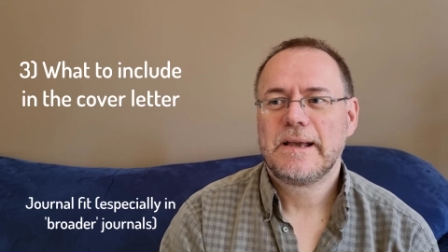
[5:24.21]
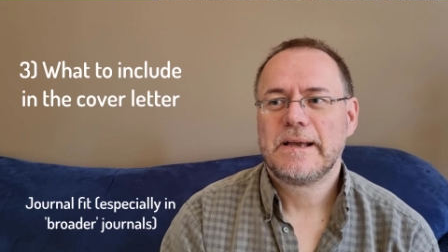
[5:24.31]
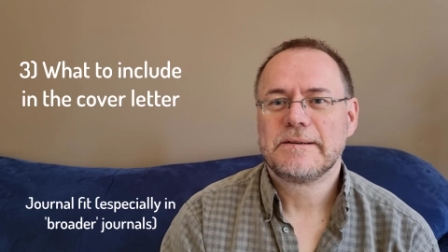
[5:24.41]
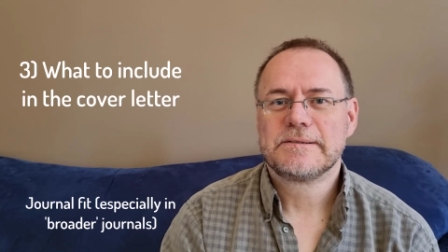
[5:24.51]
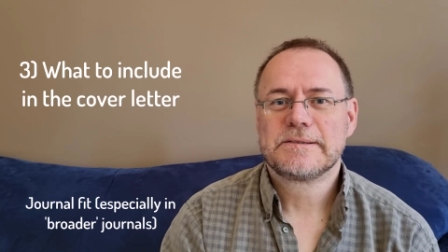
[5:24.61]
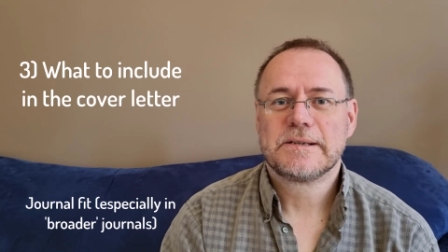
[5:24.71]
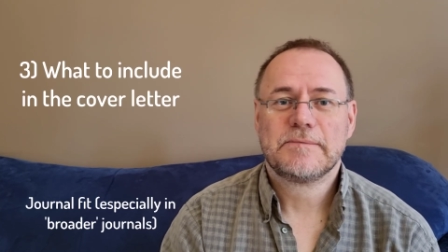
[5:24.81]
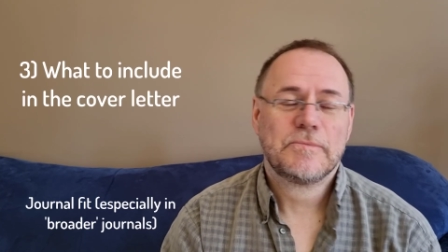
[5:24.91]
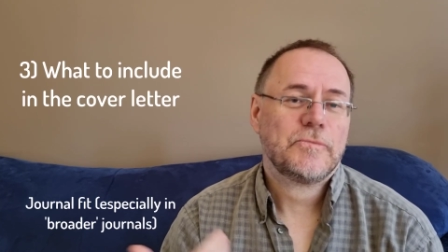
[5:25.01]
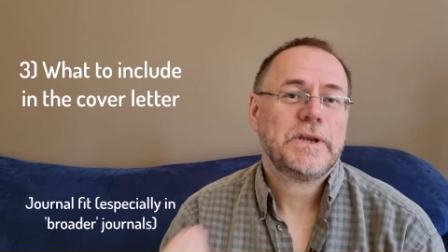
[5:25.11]
And
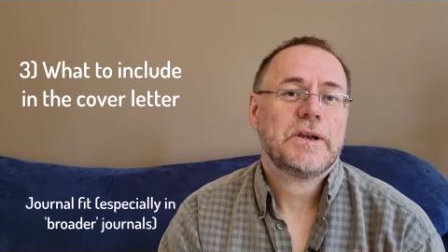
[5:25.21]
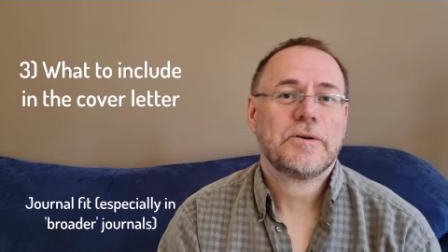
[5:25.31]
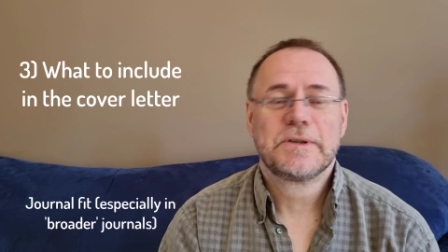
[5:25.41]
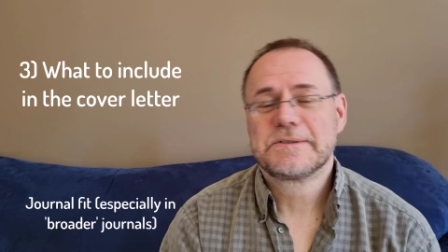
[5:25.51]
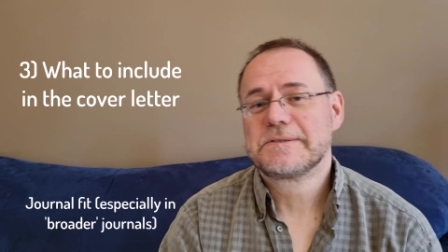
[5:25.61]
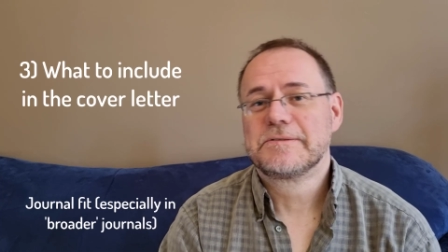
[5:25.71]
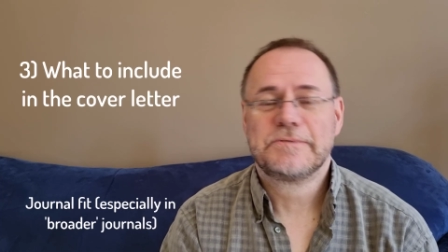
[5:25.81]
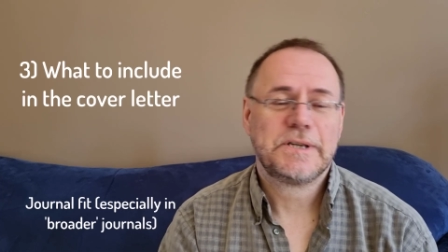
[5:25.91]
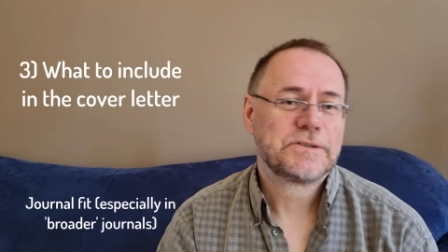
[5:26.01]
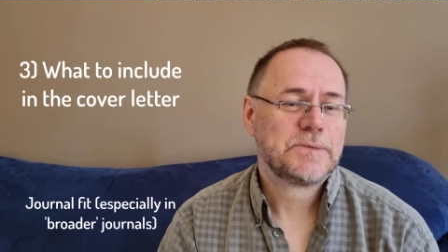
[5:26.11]
um, we know this is the
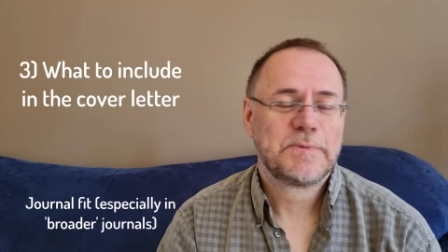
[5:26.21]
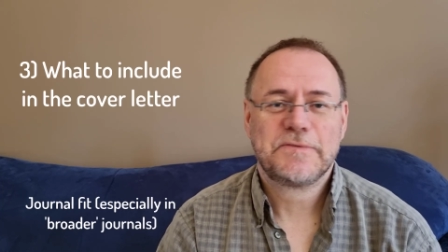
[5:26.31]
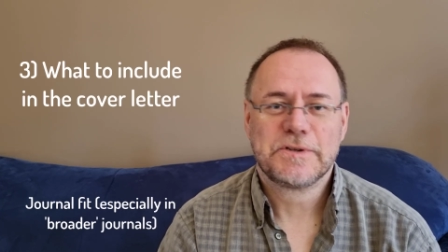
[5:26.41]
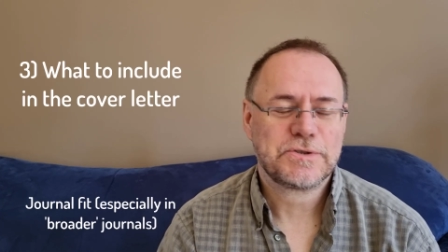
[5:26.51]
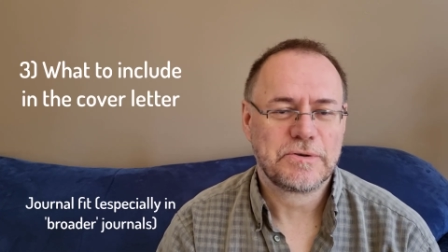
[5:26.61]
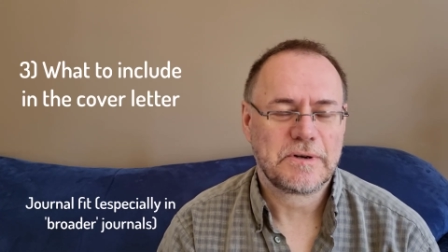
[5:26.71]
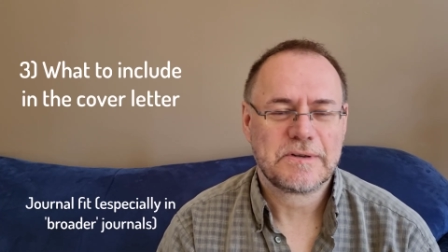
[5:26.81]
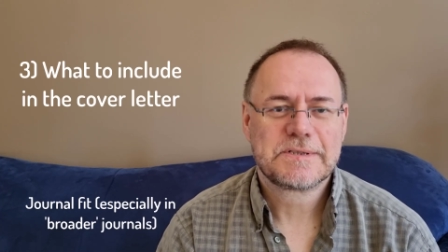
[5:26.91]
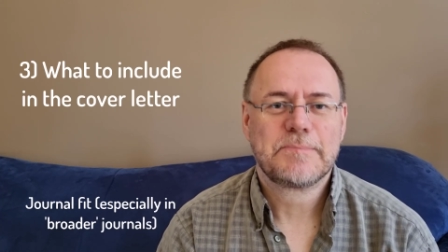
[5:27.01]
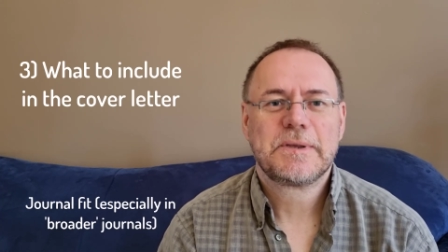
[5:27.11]
readership of your journal
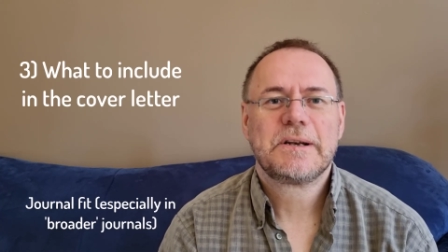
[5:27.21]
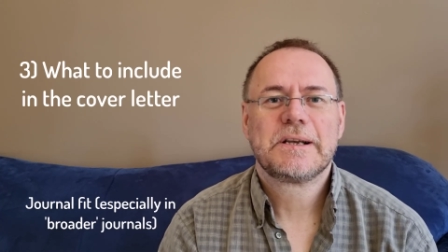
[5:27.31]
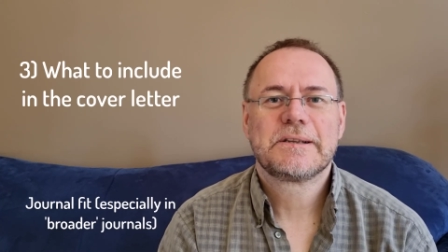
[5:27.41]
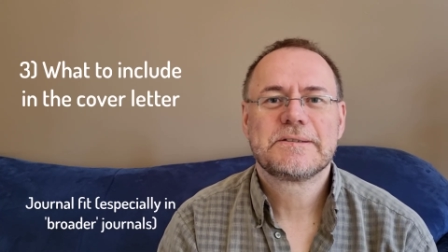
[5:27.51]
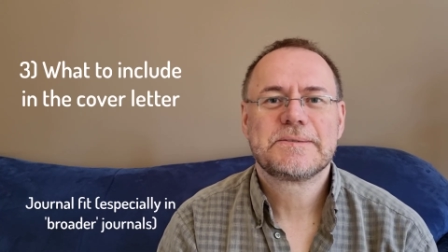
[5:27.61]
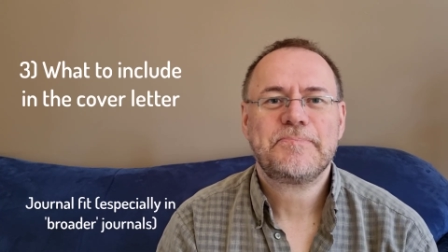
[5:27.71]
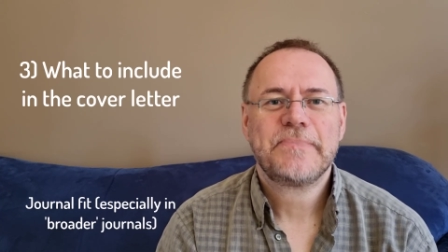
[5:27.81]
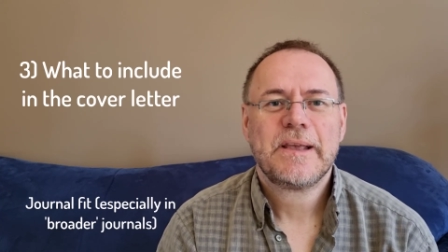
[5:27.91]
or something like this.